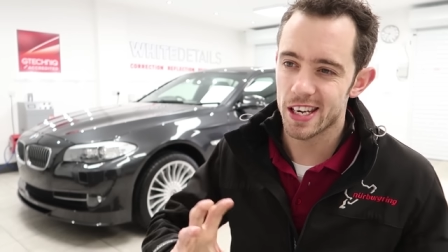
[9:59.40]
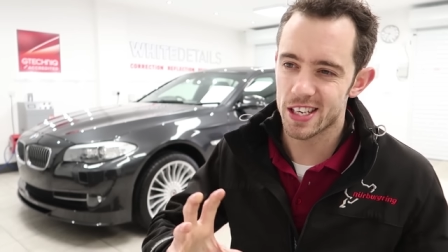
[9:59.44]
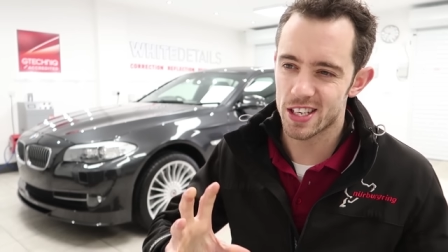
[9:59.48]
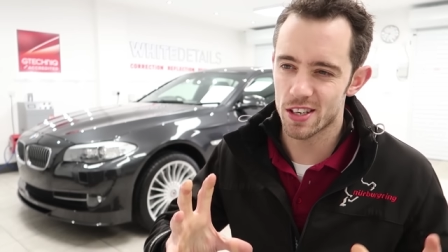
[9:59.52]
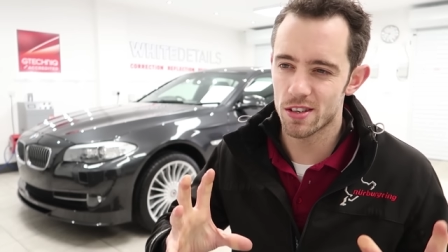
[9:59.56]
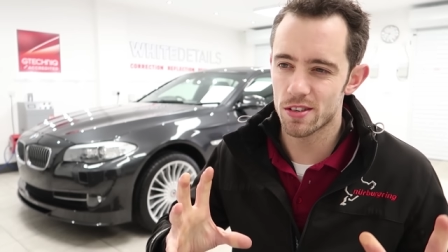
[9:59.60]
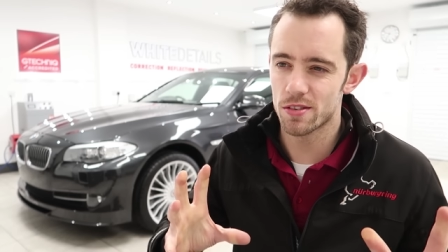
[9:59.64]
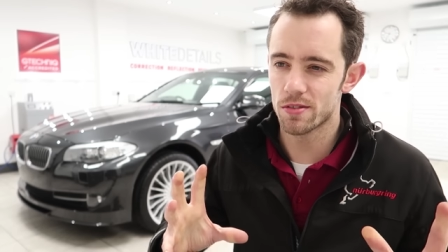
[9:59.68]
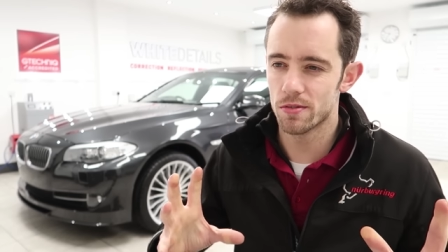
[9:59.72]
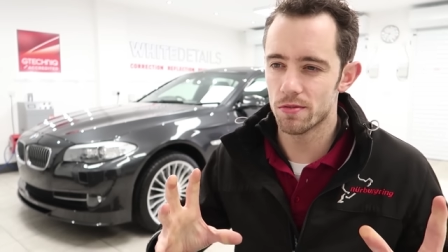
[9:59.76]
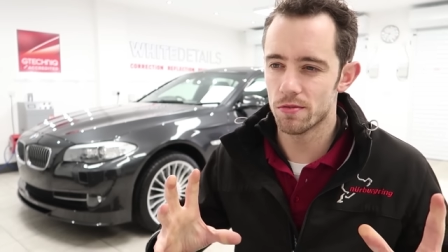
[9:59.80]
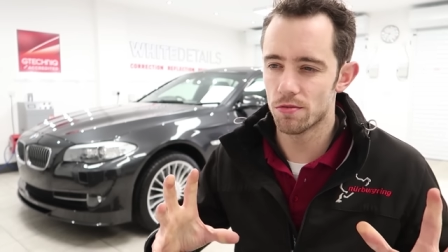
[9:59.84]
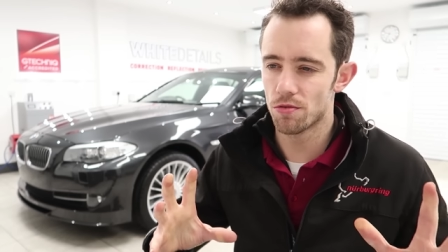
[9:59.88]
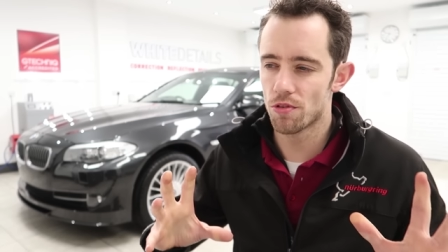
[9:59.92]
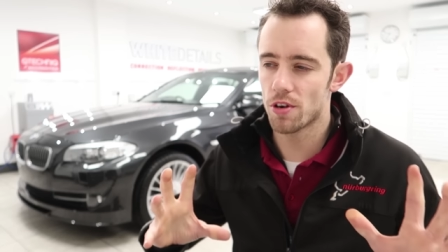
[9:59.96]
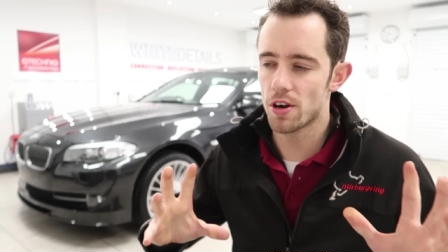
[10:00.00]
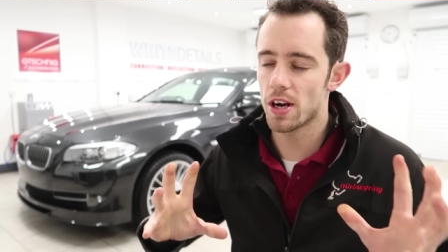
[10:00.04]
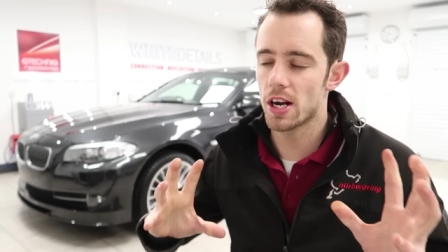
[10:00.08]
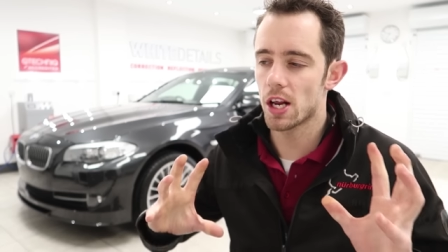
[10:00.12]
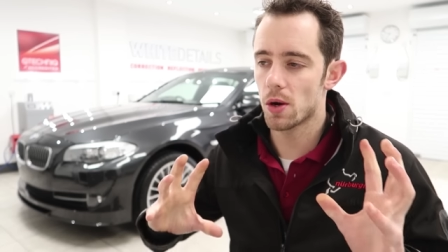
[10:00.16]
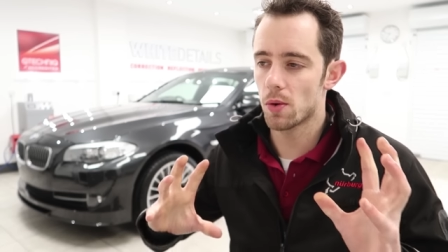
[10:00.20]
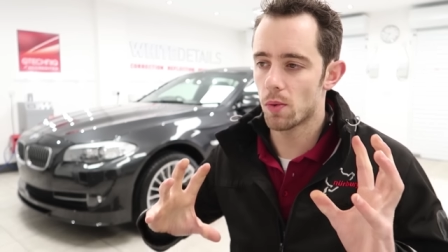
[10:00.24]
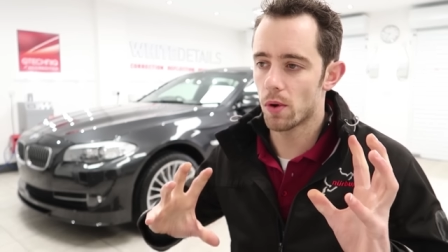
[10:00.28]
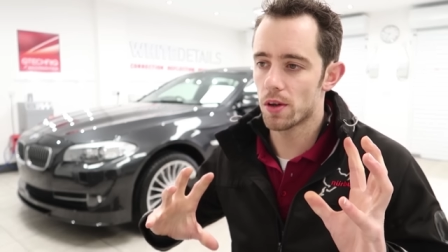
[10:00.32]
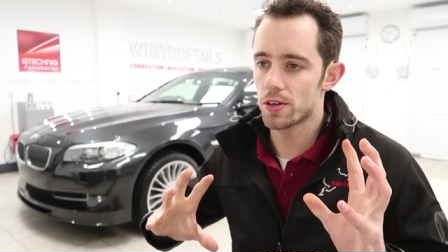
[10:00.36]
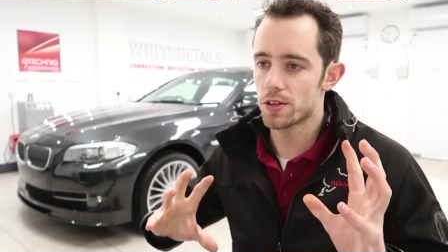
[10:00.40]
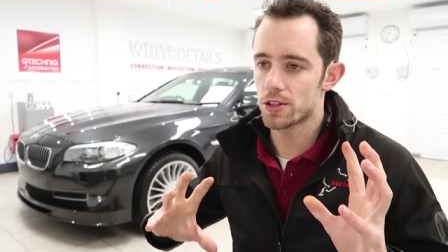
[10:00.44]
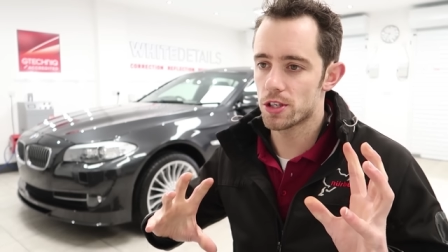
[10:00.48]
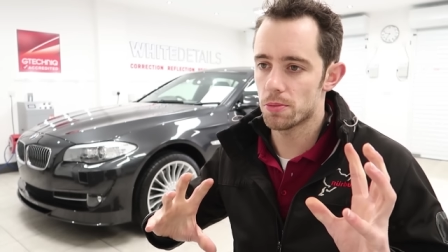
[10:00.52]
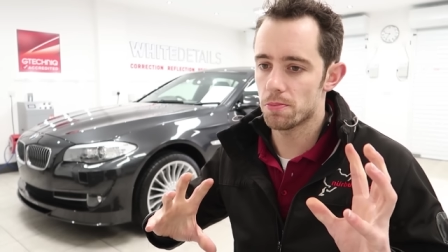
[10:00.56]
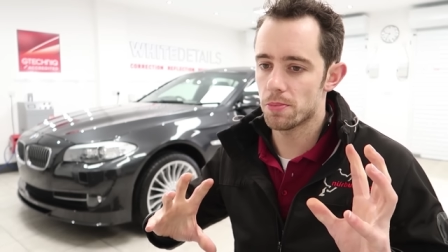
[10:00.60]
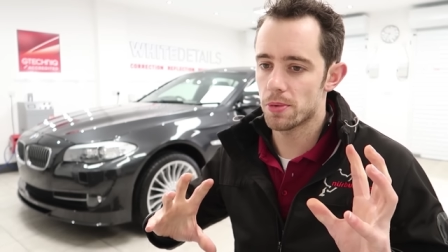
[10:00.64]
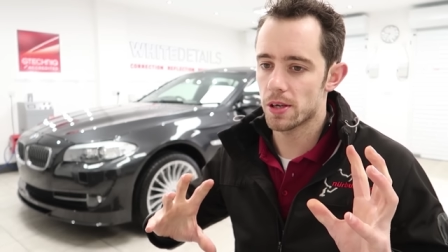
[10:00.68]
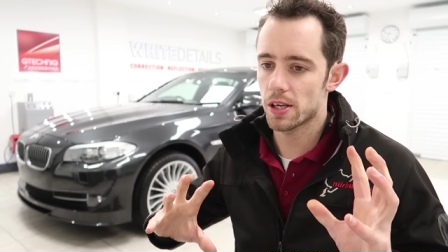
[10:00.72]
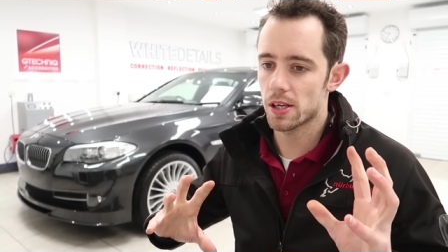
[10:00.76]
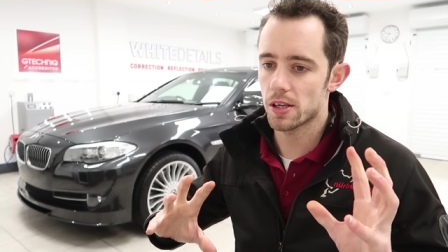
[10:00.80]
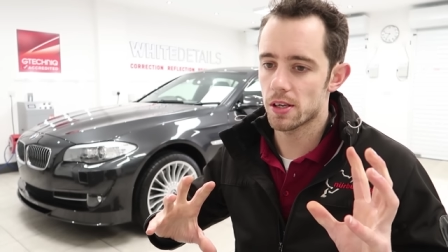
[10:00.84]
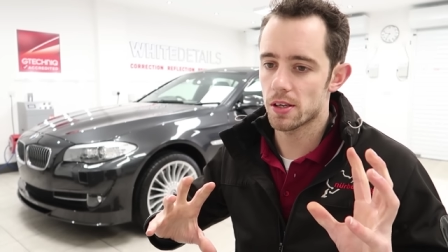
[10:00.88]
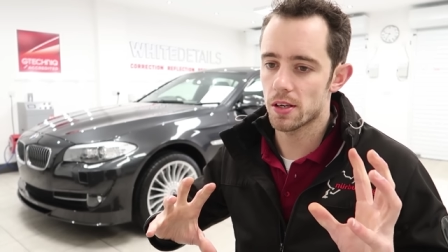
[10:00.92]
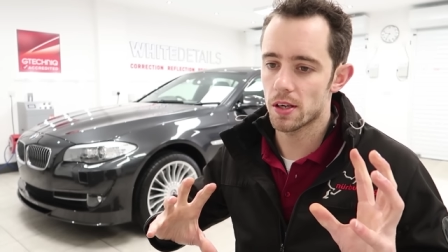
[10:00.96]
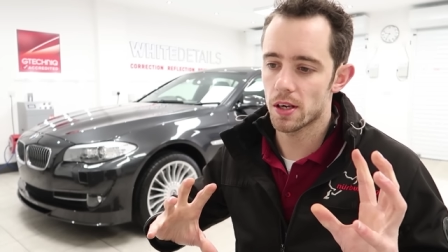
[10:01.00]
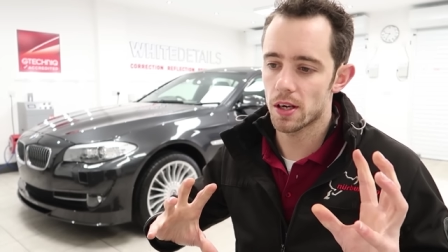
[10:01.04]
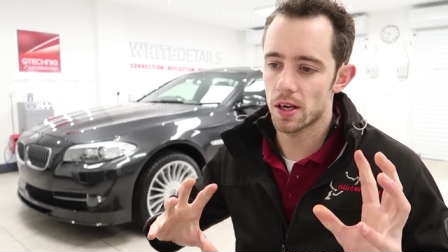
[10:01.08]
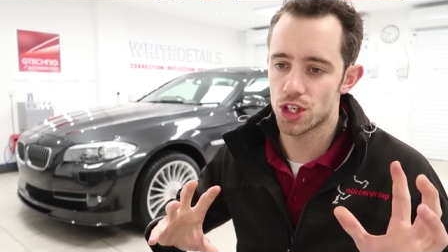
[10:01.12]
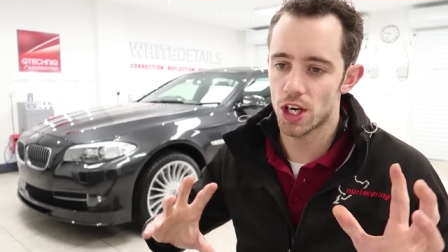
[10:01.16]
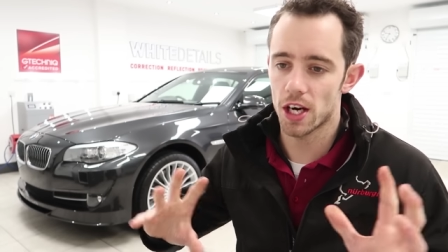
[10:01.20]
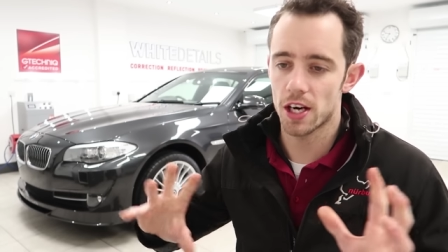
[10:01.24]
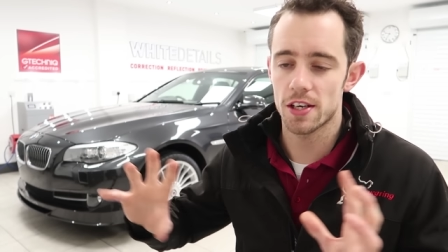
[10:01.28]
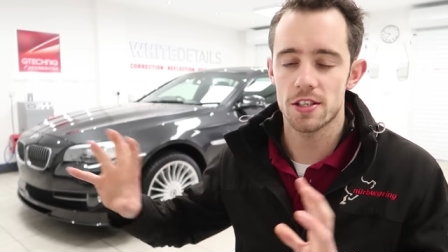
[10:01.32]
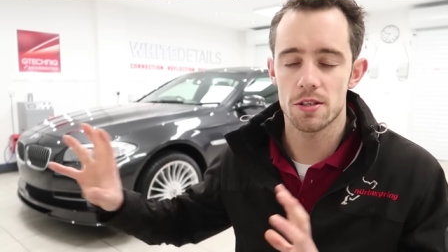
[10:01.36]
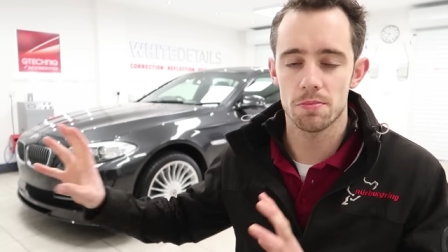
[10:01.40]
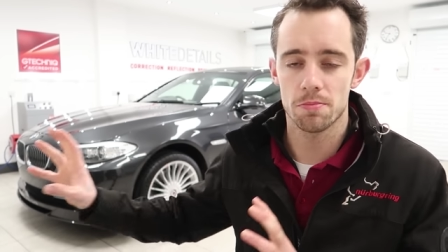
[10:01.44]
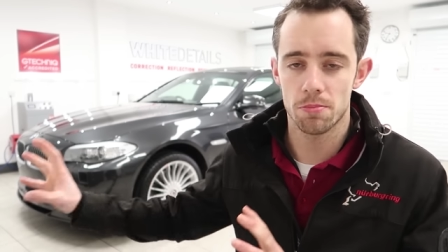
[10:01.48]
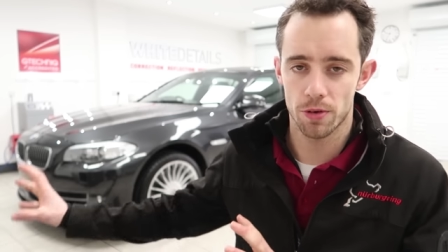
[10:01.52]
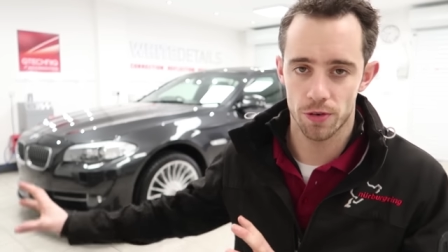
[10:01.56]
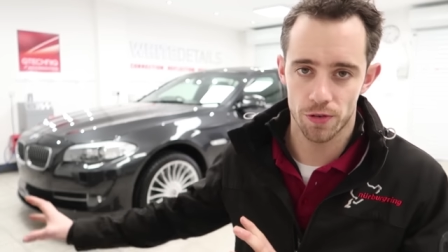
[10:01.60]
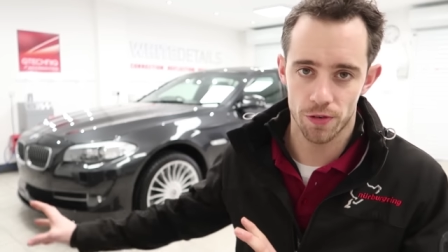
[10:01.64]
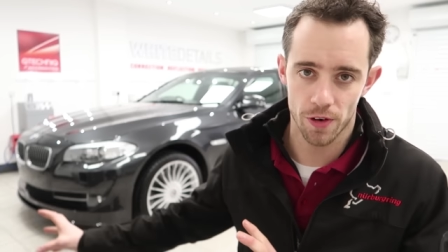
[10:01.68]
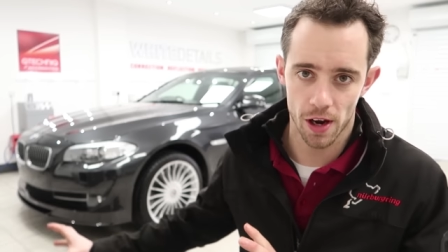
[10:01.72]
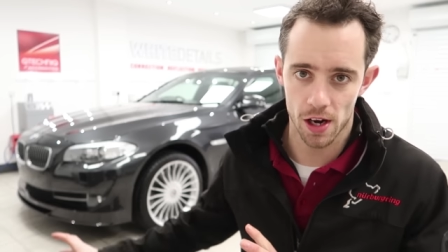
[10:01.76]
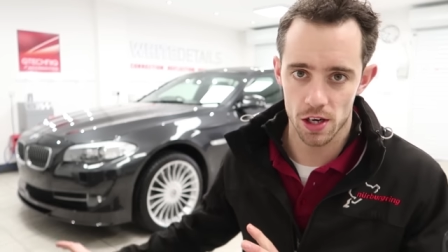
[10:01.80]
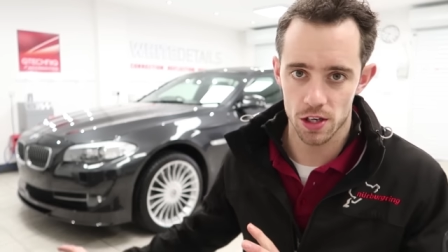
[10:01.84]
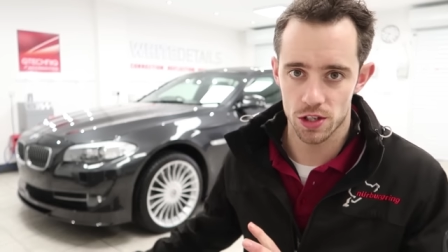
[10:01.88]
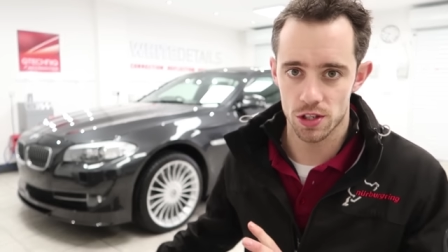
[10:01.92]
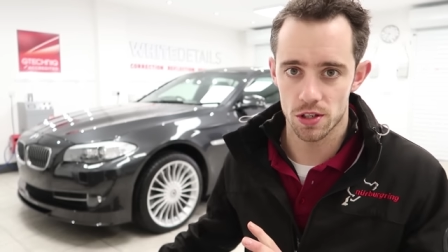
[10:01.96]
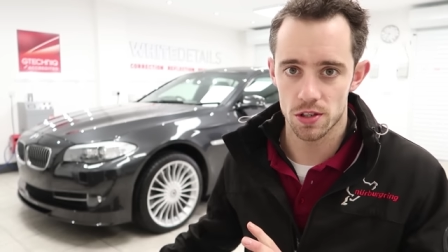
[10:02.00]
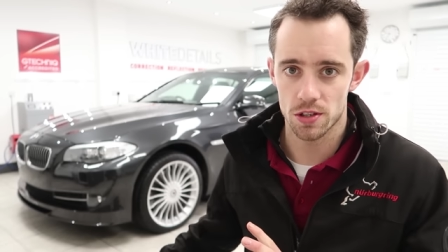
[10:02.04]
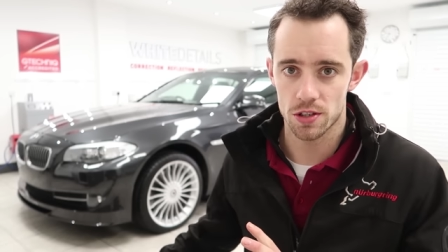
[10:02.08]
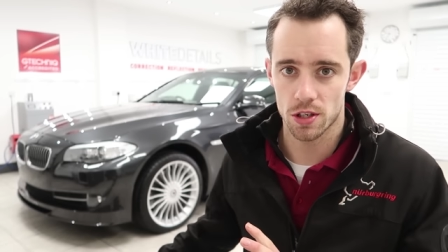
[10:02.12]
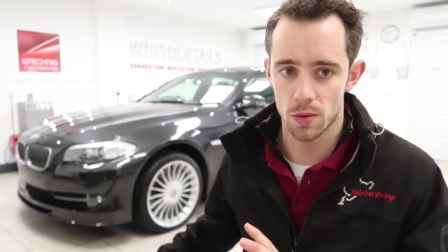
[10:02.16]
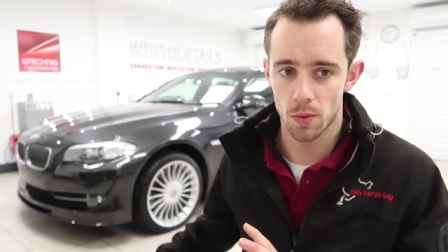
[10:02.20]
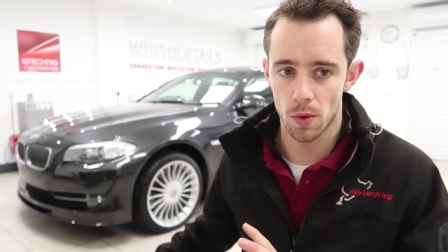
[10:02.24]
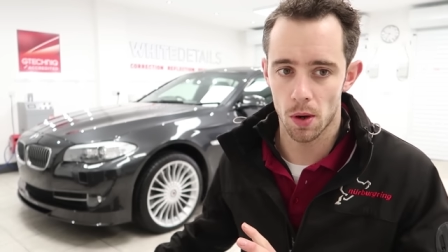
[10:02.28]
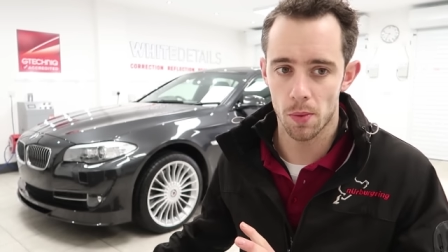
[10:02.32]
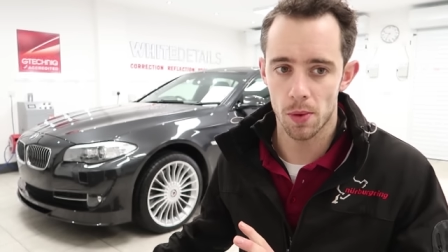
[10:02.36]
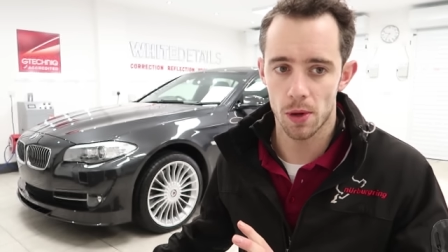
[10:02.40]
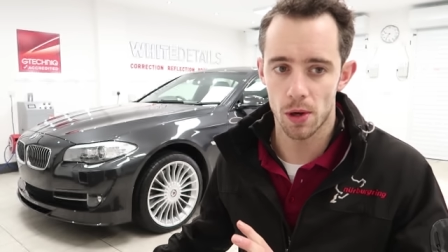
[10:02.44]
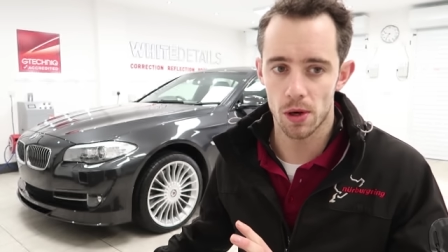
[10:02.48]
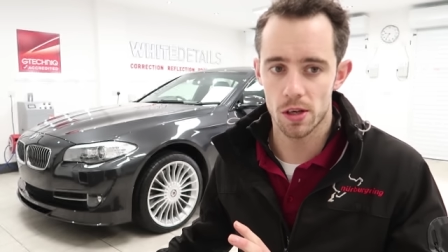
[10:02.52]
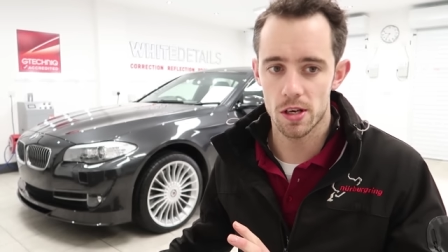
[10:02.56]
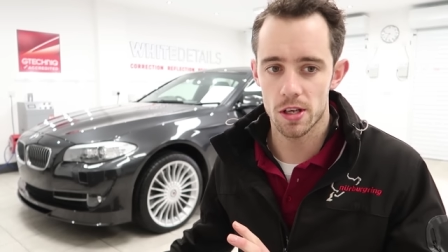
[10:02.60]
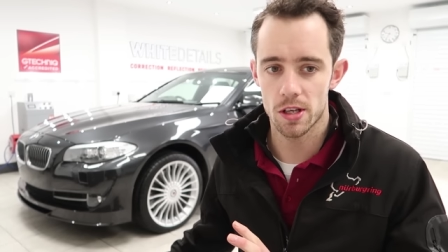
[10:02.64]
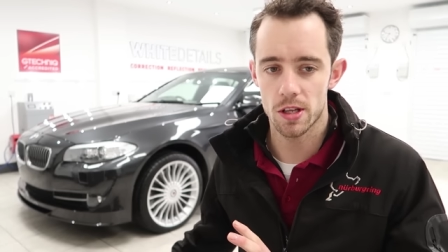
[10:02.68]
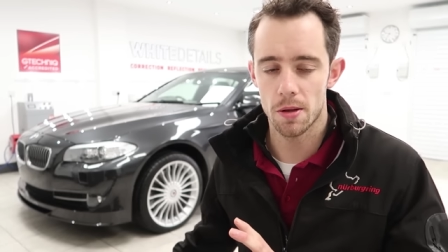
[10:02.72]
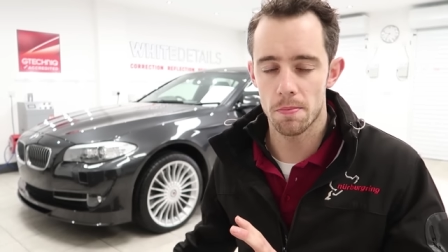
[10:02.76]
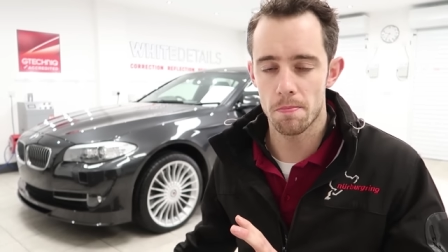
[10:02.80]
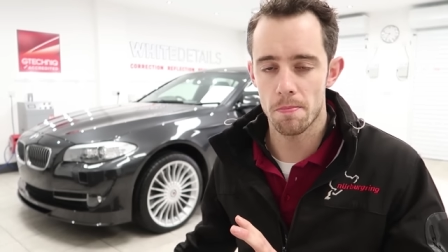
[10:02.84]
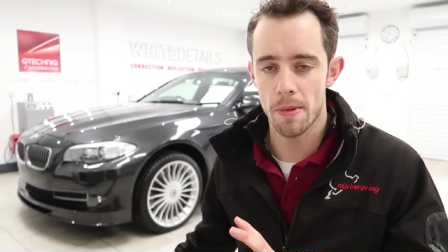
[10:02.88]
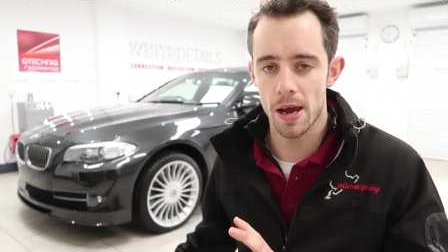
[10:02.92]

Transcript: it didn't really want to be chasing perfection so when we look at the